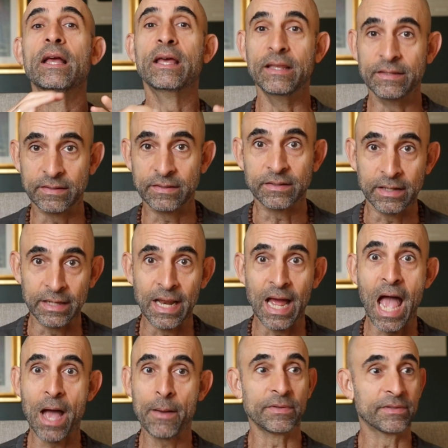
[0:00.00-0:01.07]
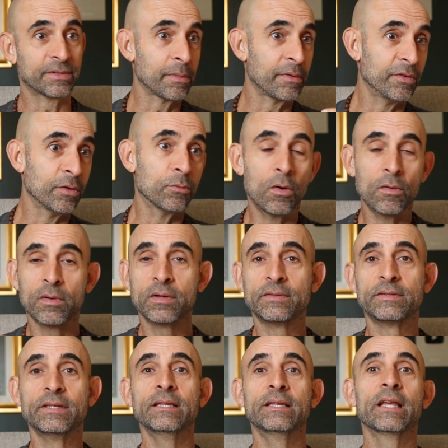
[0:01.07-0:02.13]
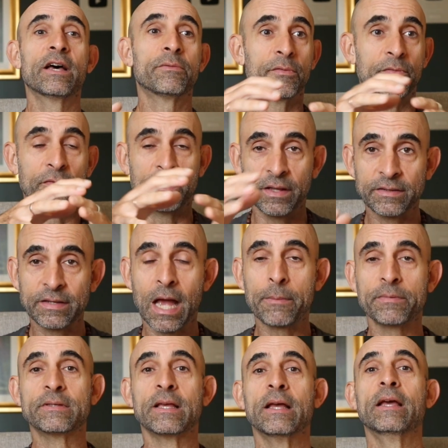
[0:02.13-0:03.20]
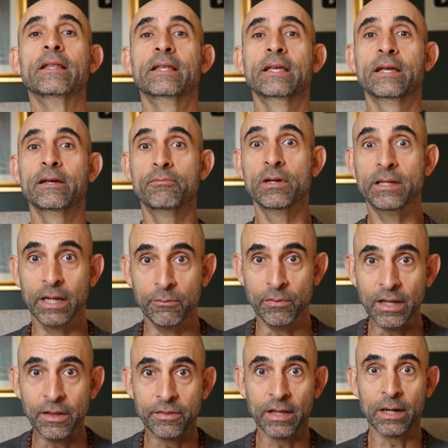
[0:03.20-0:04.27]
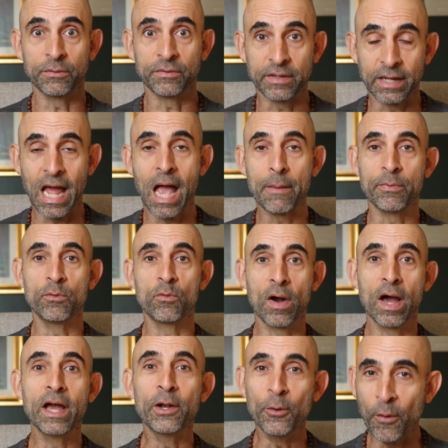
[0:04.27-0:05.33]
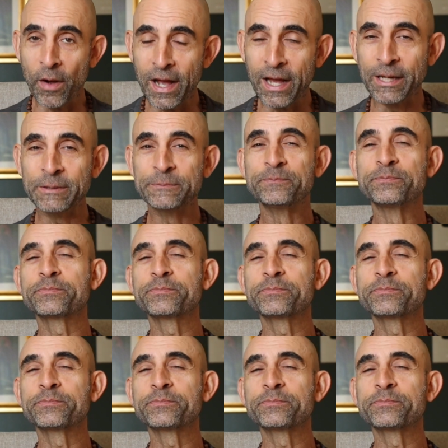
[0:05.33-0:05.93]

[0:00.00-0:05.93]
This is going to happen. Some of you won't see death before this happens. They really thought it was going to happen right away.